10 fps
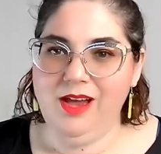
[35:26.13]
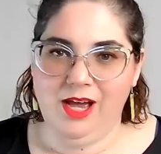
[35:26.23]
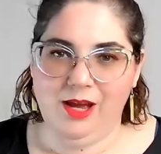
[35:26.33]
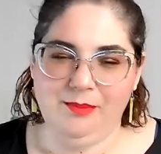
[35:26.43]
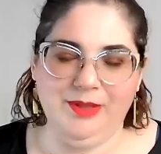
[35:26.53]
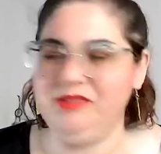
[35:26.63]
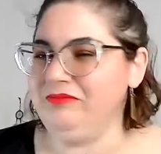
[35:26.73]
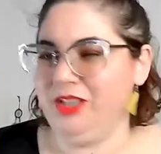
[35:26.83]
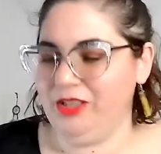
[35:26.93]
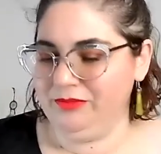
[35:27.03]
um, but
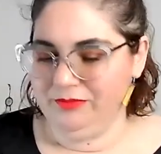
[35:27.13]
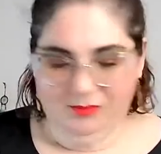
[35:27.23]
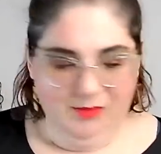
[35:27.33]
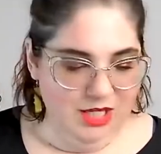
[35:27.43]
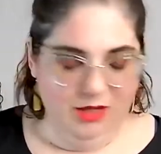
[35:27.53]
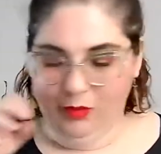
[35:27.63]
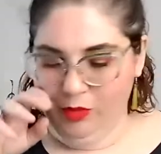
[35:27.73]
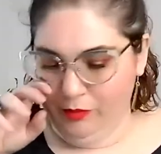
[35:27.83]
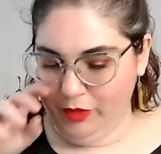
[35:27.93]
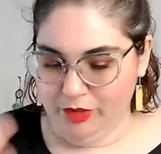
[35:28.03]
you know, making
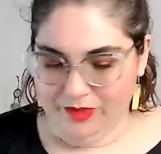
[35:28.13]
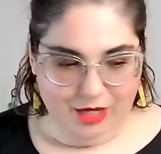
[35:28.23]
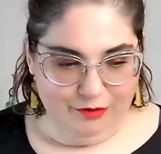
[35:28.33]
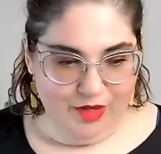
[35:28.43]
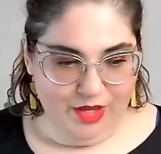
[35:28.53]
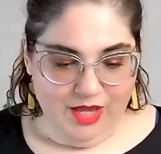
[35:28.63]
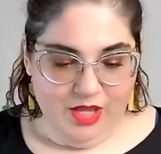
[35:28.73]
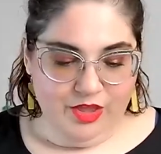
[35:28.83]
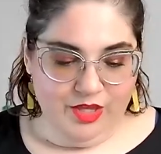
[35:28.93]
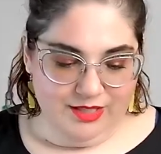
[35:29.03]
room for new stuff.
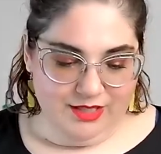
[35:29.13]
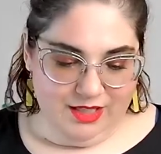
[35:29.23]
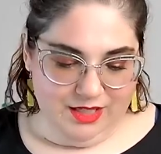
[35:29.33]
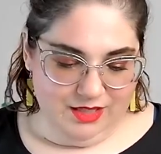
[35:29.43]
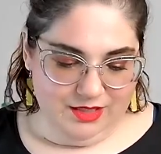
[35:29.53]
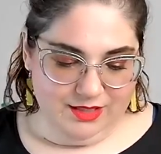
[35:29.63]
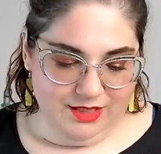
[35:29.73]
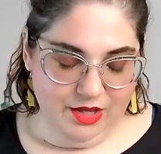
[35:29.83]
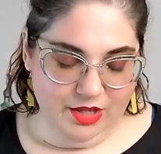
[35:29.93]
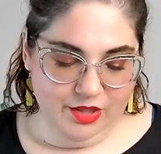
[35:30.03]
This is
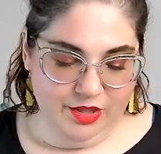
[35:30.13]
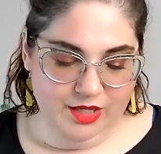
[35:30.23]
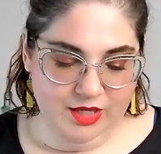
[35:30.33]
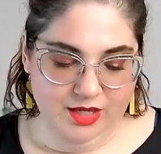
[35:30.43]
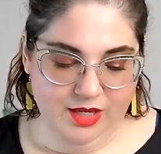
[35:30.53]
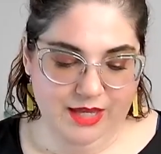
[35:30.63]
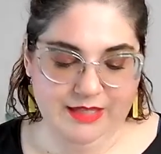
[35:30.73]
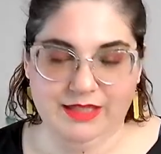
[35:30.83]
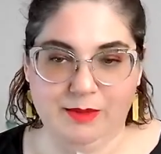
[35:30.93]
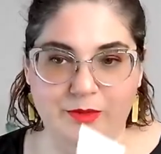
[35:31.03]
the
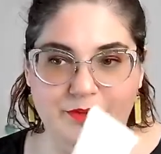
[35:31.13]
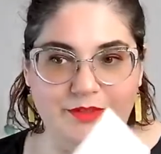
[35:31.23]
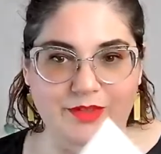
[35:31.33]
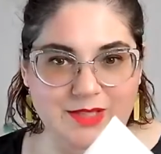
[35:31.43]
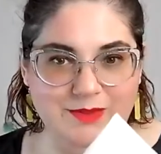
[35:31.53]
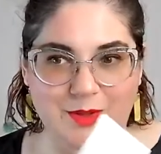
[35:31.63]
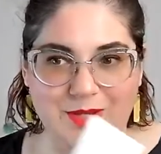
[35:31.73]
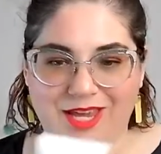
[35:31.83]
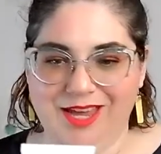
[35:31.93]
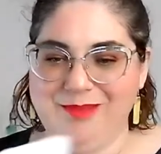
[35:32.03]
Kate Somerville
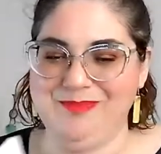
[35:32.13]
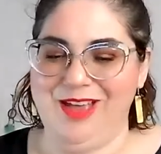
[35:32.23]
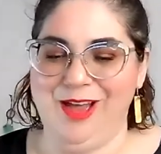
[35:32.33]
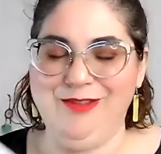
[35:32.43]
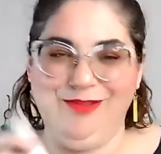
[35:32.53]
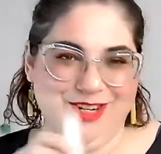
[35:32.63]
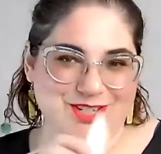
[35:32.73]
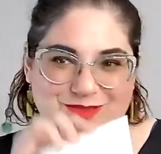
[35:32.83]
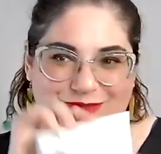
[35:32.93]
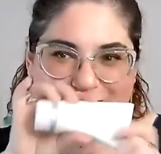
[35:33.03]
ExfoliKate. I
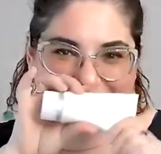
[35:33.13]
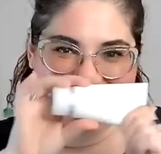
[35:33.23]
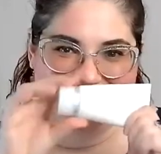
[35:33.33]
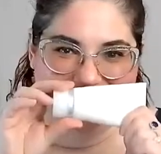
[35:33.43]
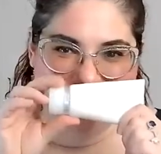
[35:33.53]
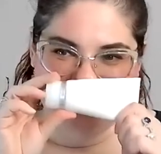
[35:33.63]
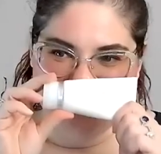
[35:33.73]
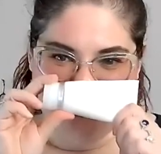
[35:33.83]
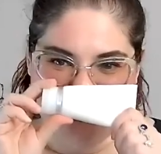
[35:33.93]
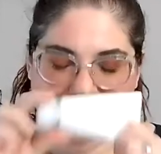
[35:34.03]
finished a full size.
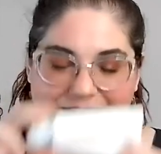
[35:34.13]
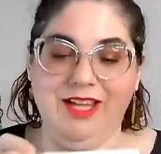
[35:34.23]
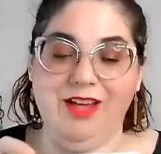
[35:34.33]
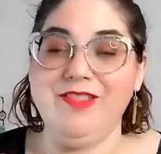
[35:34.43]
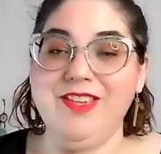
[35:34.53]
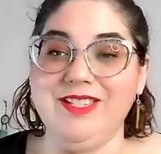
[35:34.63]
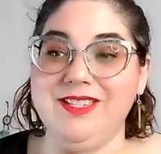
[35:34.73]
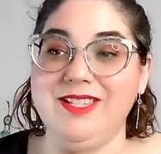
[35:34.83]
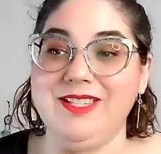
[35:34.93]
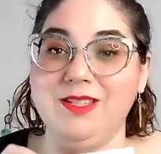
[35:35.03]
I love this.
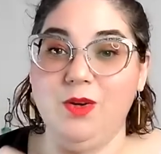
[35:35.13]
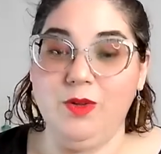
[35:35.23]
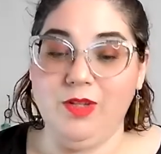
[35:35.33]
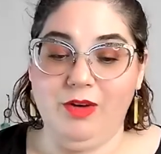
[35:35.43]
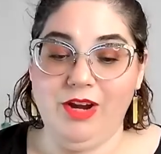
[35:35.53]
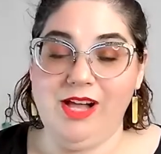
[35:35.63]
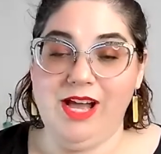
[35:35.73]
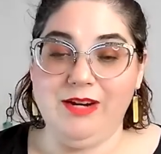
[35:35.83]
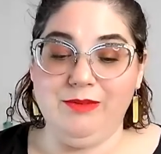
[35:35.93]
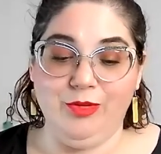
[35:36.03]
This is a holy grail
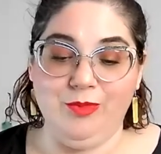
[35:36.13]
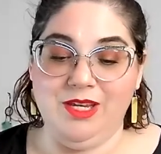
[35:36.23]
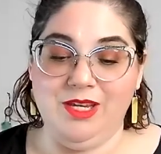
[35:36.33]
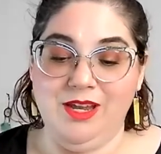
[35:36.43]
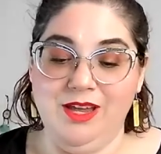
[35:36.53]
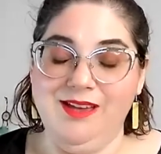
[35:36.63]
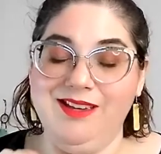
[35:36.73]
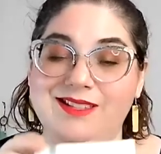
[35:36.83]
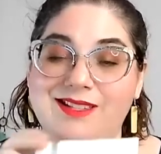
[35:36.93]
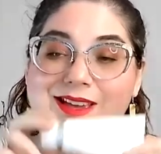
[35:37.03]
item for me.
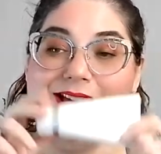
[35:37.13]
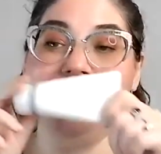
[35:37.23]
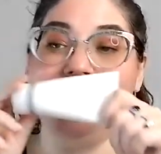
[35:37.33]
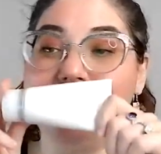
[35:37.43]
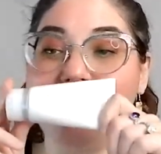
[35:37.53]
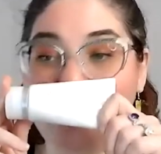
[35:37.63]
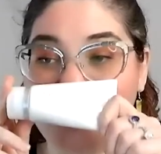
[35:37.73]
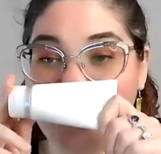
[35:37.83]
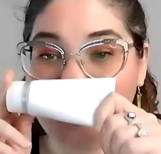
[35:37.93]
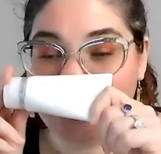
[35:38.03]
It's like
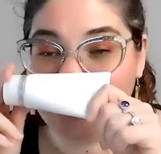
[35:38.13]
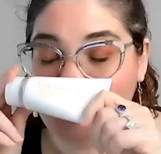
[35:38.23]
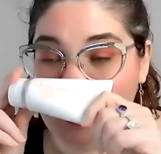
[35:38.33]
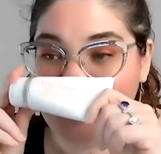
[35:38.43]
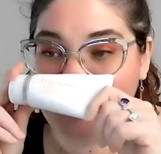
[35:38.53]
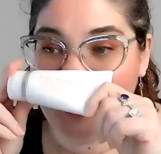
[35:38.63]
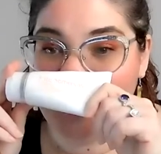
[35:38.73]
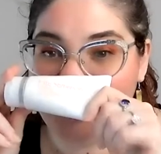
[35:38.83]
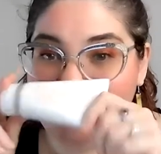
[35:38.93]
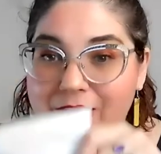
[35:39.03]
$85 a bottle. I
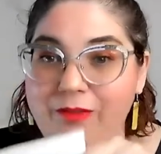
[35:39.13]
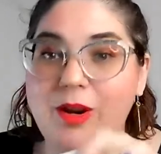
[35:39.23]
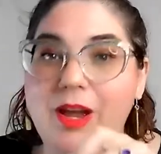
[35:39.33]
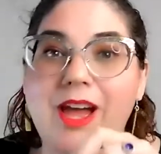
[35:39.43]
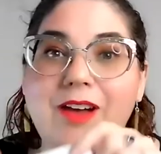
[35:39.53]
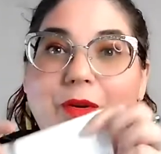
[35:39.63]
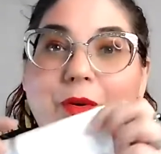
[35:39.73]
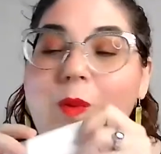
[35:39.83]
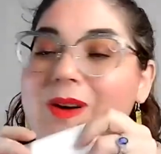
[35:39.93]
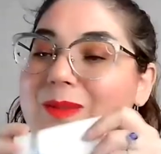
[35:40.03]
have never, ever
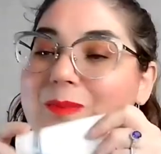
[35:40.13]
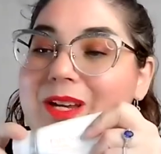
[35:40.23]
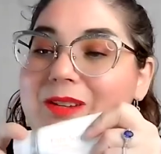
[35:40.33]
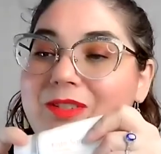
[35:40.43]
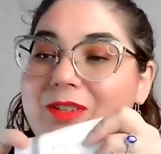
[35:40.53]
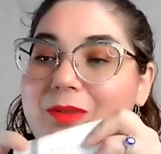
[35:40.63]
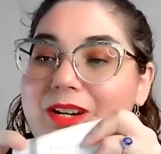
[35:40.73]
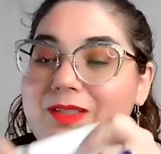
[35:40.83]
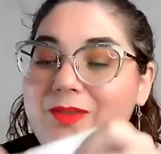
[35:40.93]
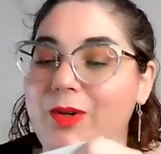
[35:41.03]
once paid full
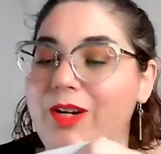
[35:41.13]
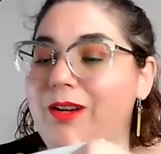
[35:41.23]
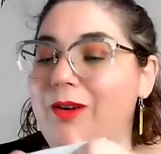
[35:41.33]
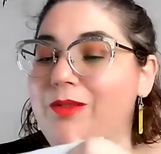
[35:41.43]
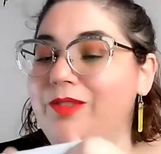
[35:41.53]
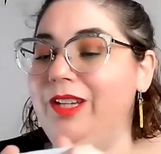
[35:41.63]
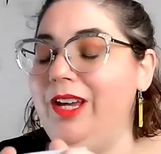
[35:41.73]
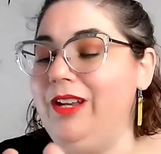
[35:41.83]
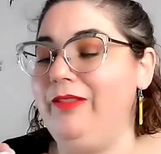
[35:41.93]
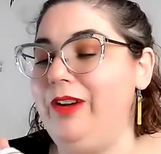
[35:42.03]
price for it. Hopefully, I
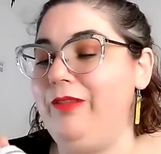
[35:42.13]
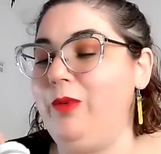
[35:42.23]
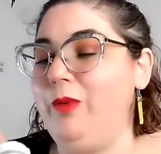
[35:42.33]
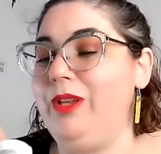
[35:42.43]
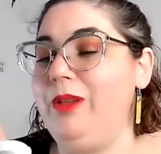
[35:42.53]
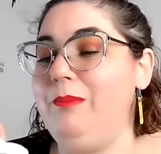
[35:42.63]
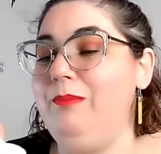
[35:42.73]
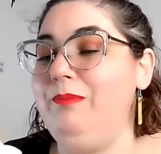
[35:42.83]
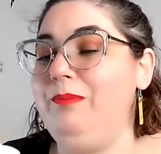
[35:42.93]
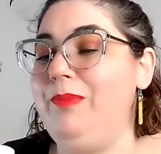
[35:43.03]
never, ever will.
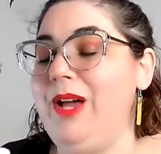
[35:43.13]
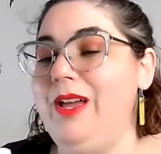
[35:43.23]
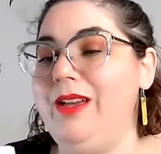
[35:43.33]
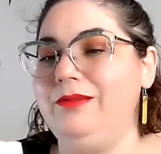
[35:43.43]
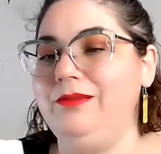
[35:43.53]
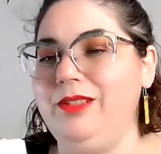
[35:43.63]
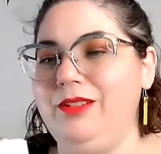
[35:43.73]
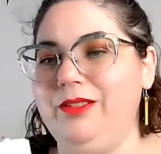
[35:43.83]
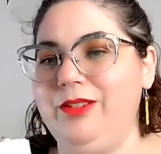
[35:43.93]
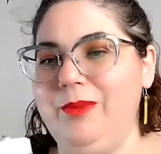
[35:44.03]
But
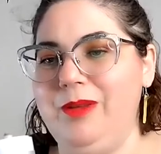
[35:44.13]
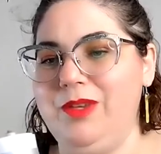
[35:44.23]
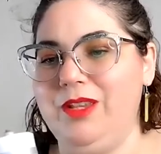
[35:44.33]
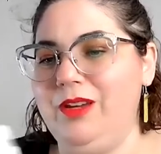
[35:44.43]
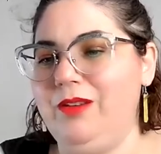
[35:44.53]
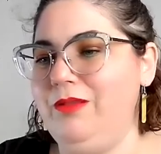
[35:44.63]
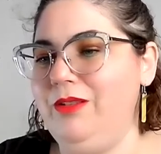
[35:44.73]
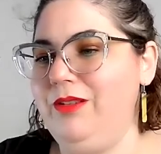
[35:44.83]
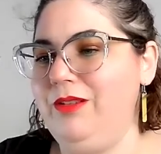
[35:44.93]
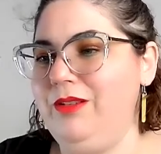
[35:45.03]
well, there might be like
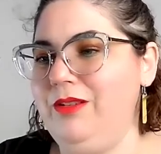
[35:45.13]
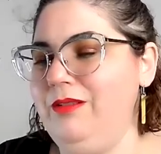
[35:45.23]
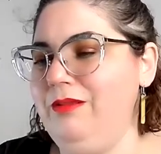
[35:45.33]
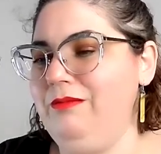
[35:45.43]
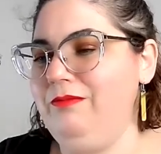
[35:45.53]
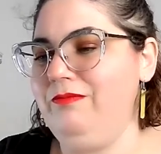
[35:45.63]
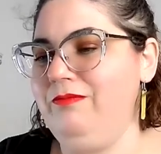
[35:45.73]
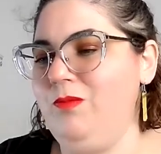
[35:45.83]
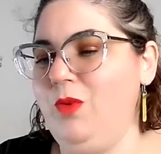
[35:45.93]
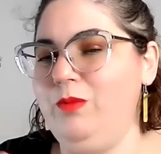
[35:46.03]

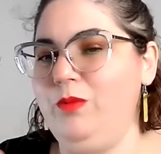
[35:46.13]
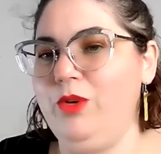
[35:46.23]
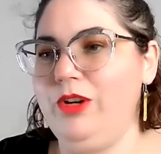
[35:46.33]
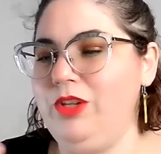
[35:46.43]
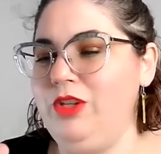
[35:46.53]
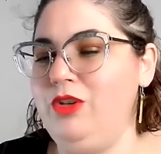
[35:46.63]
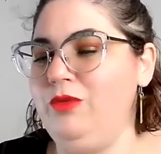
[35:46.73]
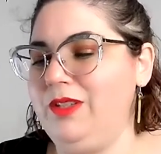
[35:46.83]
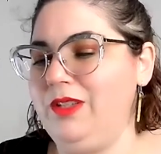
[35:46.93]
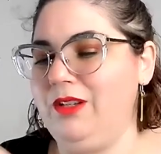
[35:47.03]
more
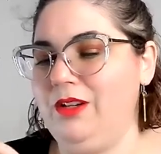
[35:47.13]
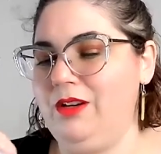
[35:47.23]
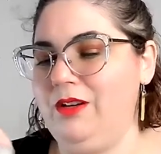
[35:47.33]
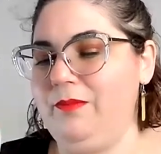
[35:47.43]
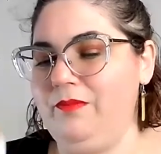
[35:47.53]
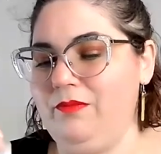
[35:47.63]
use in here